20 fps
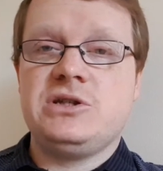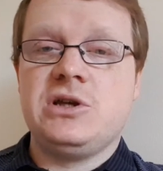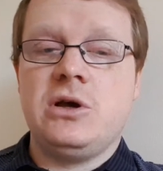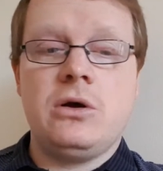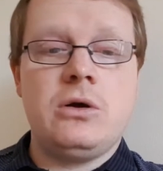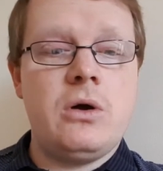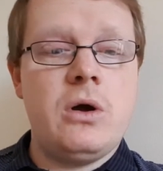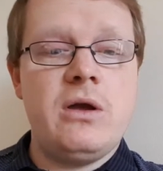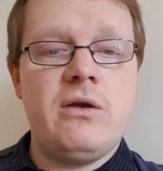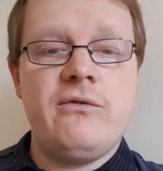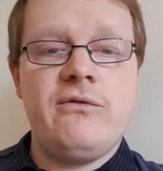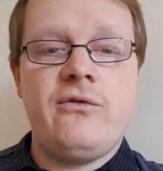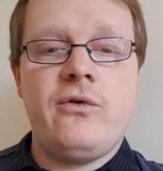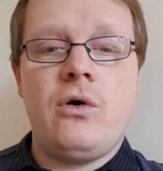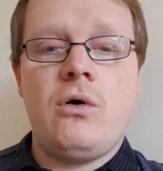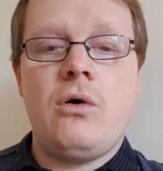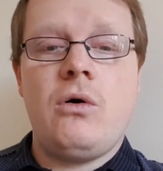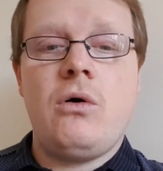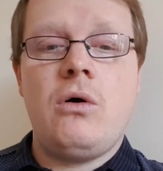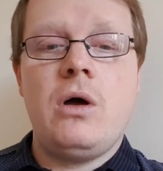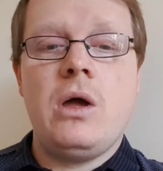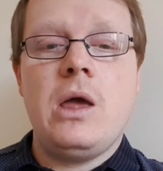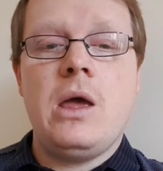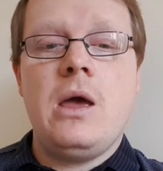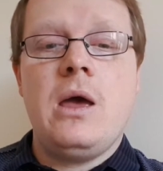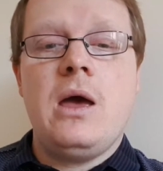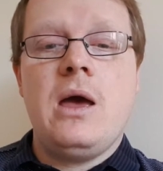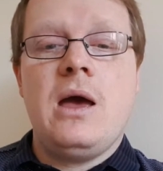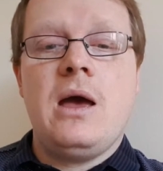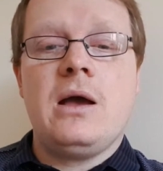So going
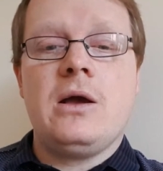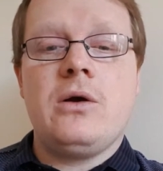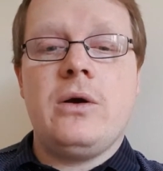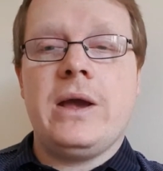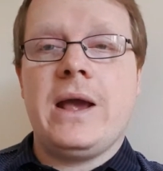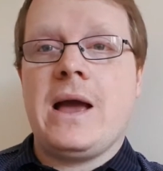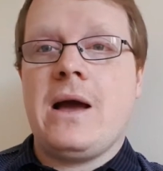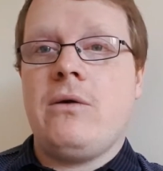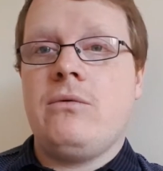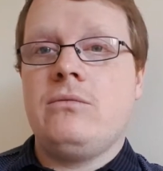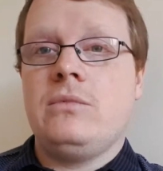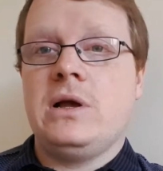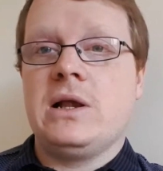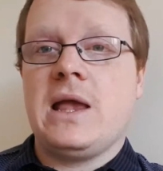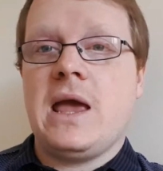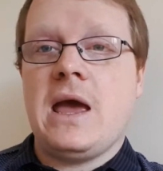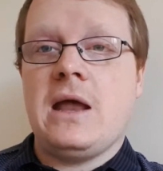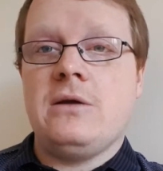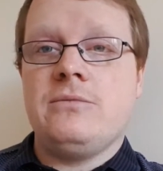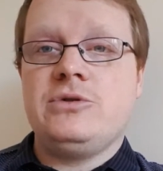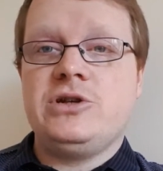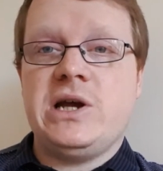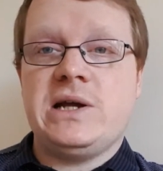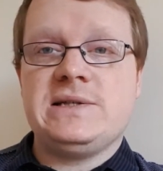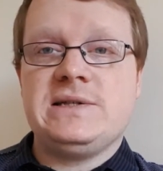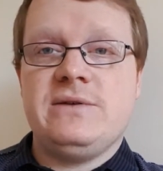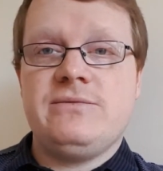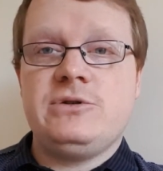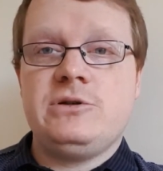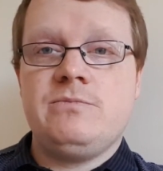out and getting
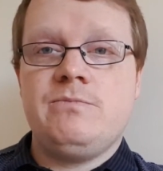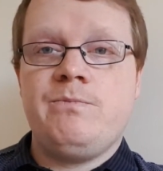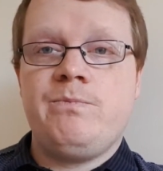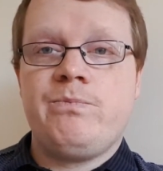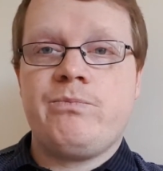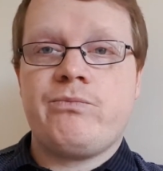objectives.